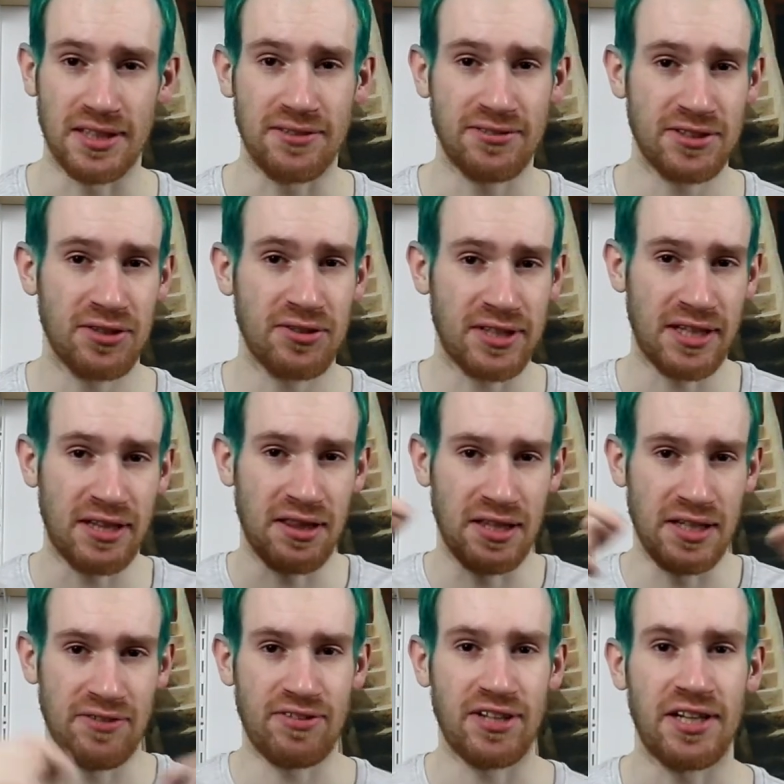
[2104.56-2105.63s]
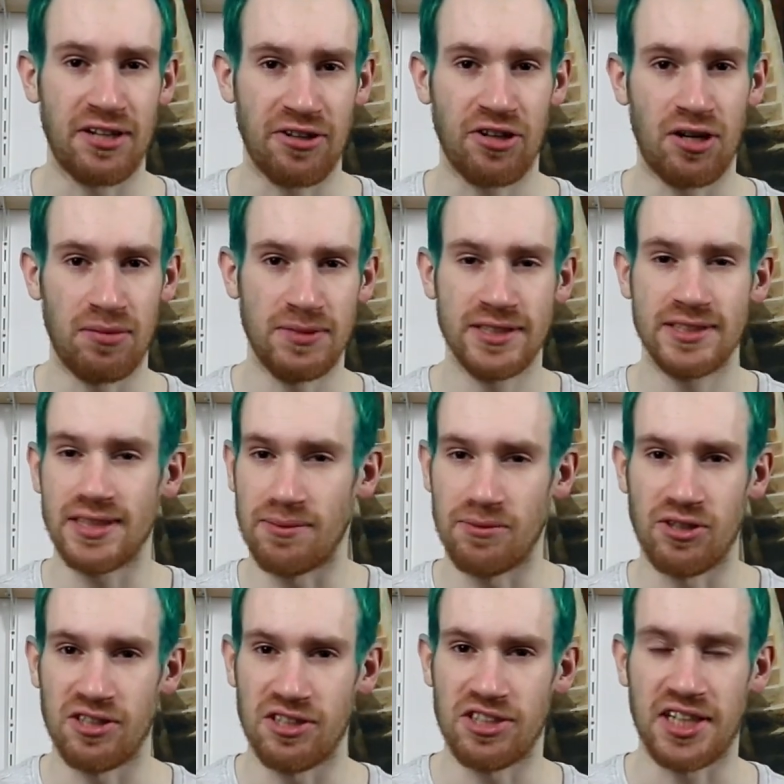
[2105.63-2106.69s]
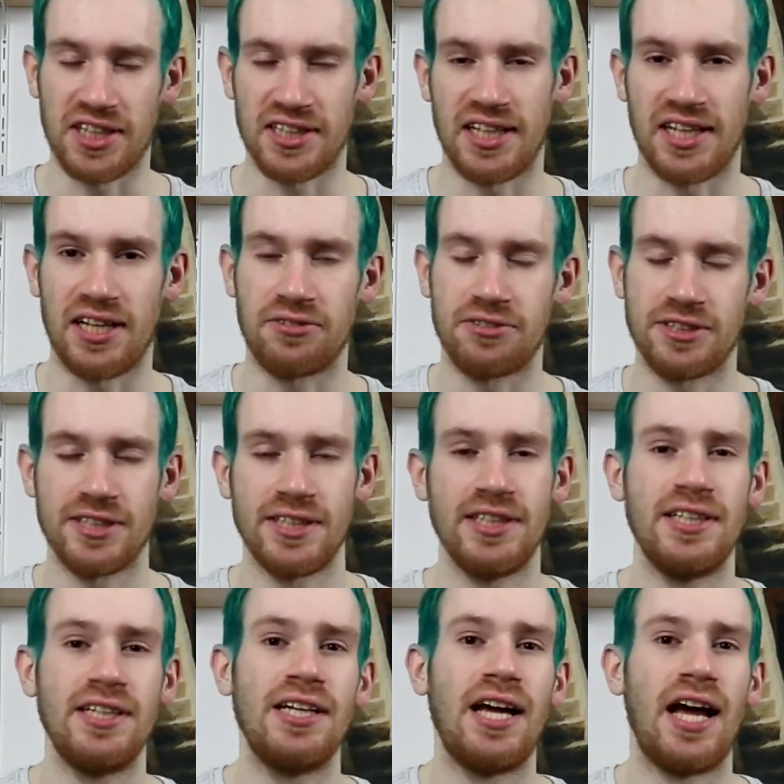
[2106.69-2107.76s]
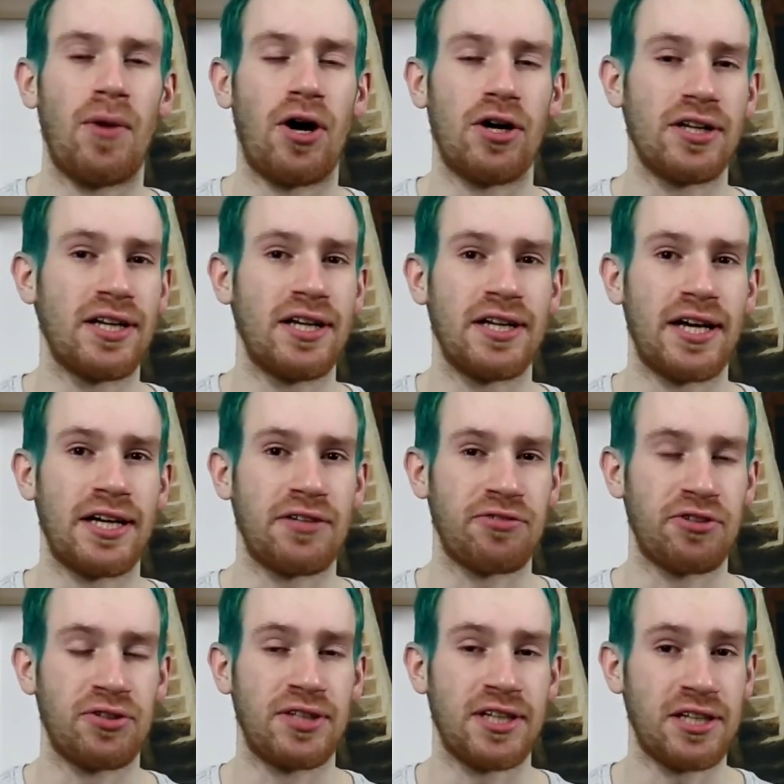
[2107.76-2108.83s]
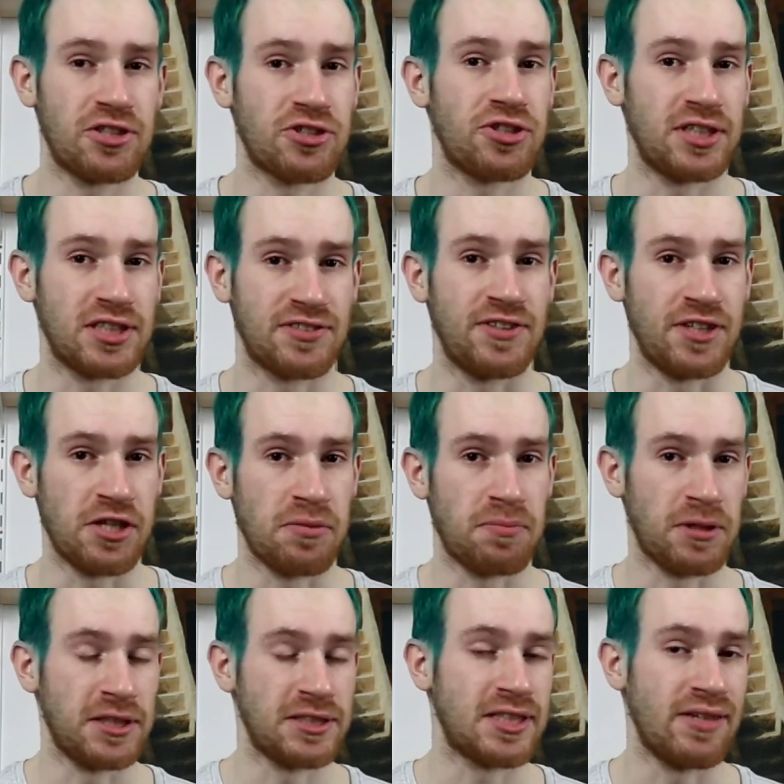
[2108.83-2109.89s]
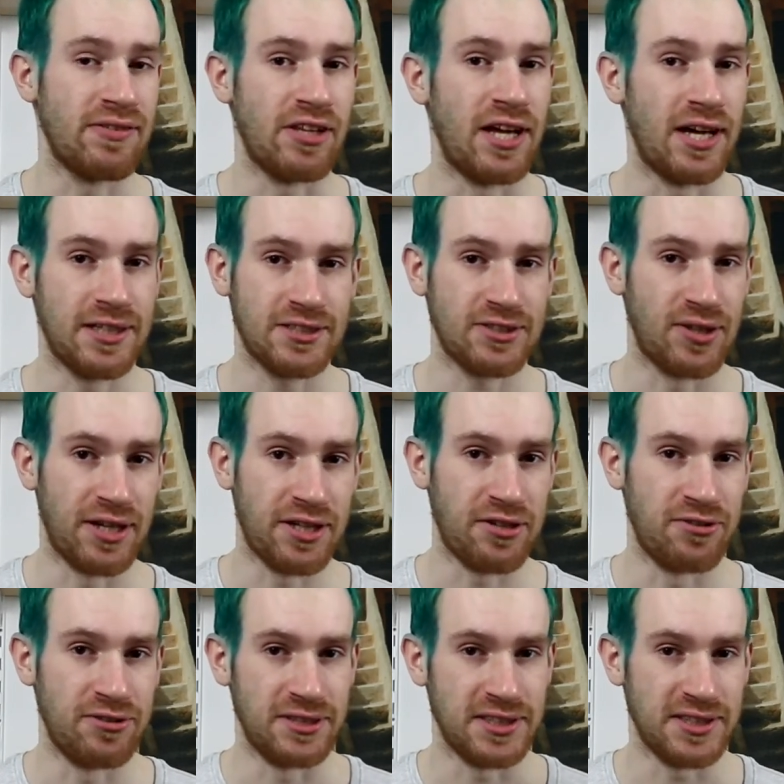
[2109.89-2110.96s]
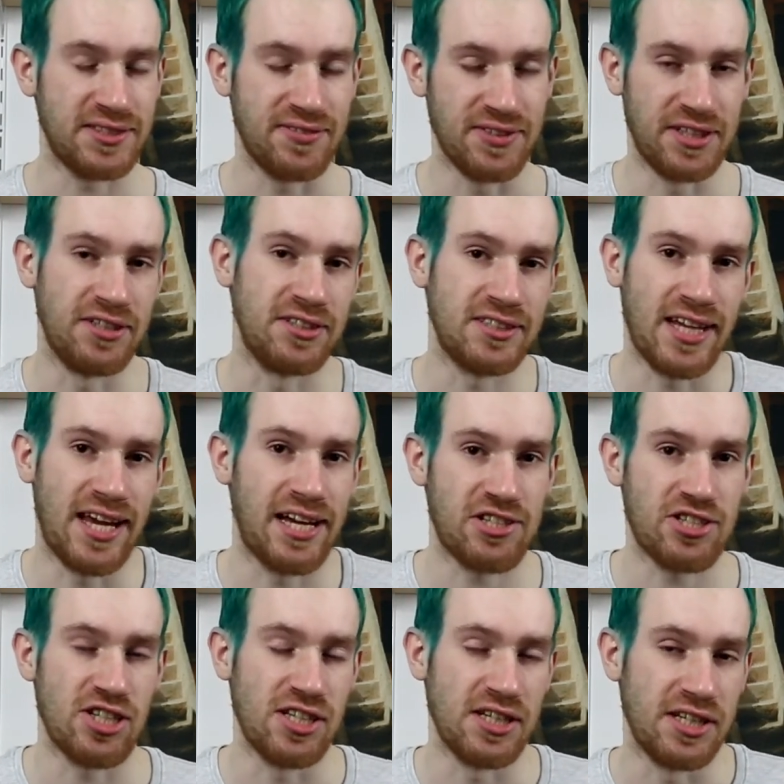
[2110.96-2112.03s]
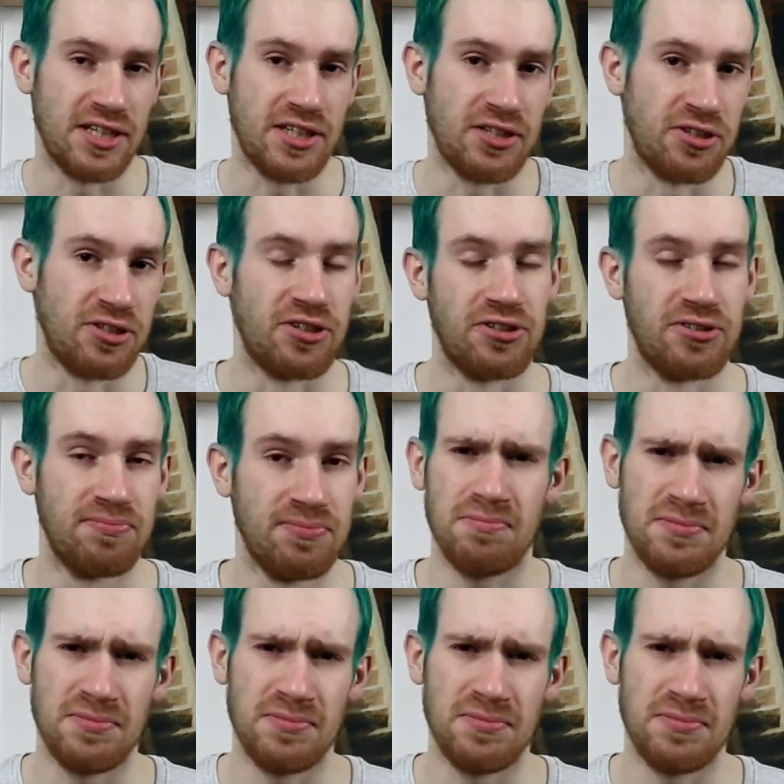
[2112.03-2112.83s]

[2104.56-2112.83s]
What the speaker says: if so, then leave that in the comments, I'm gonna check that out. Other than that, if you did enjoy this video, please leave a like so I know these videos are actually, you know,